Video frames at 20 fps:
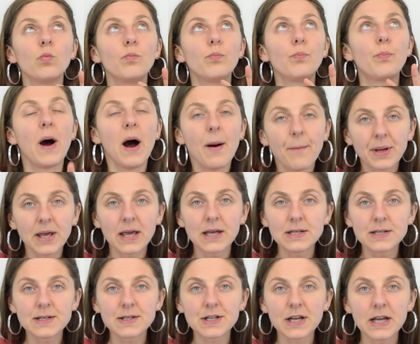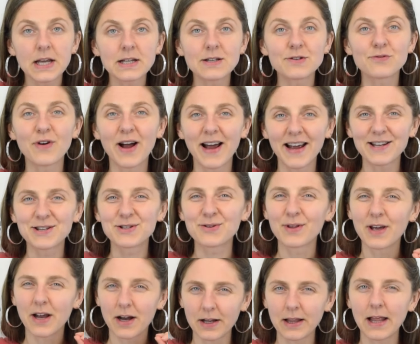pumpkin seeds, right? So
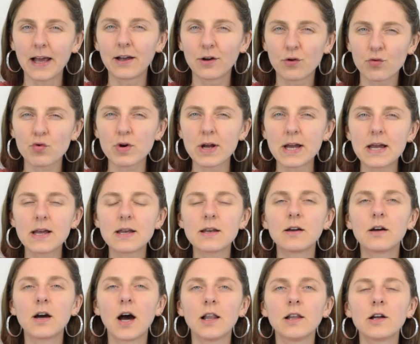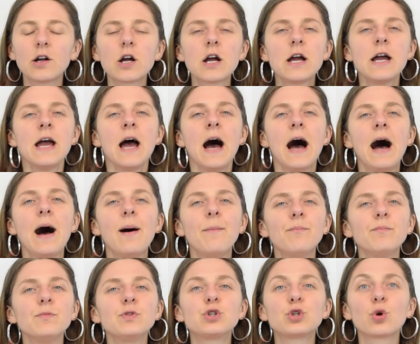they're like green color,
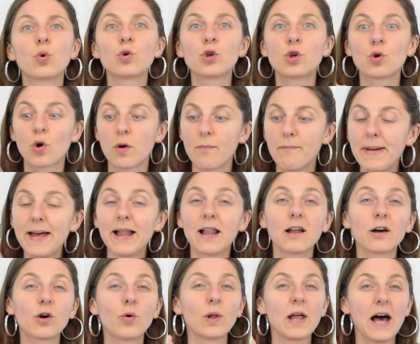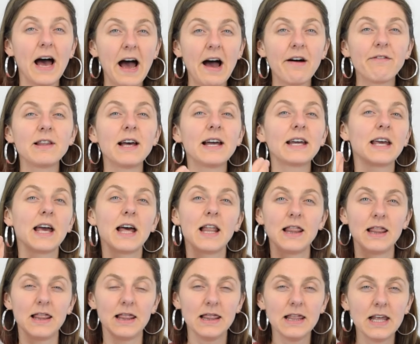so your milk will have like a
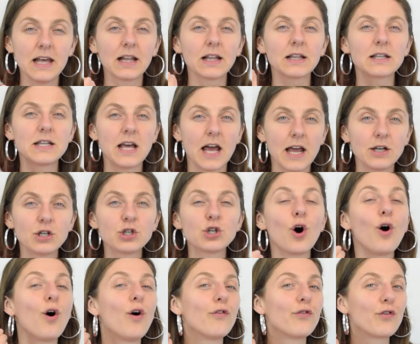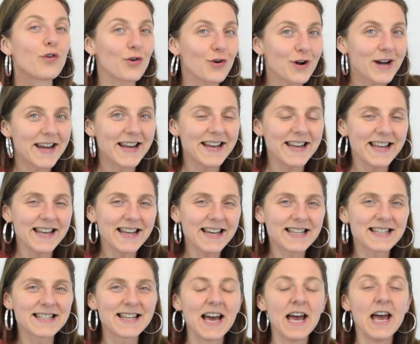little tint of green in
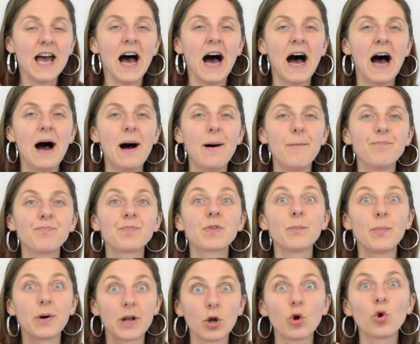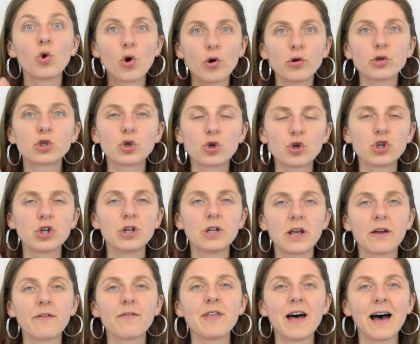it, but it also should
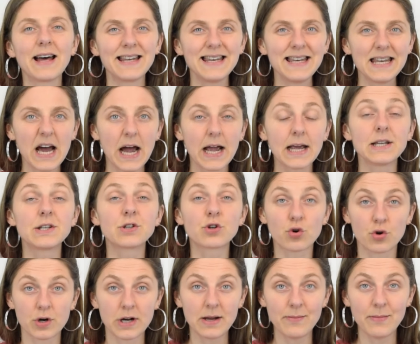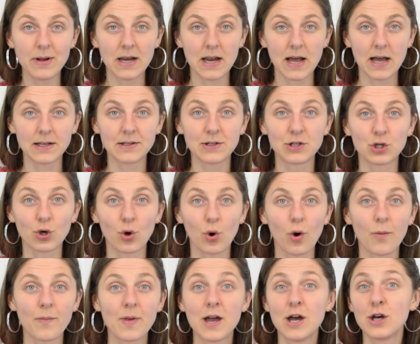give that nice creaminess.
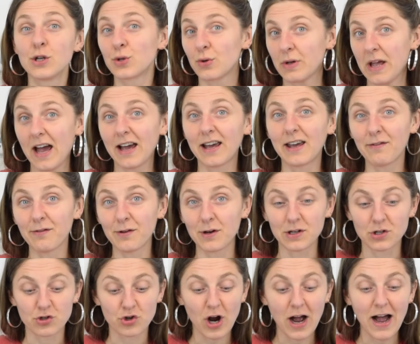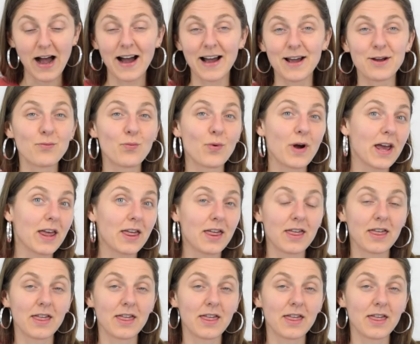So yeah, give it a try with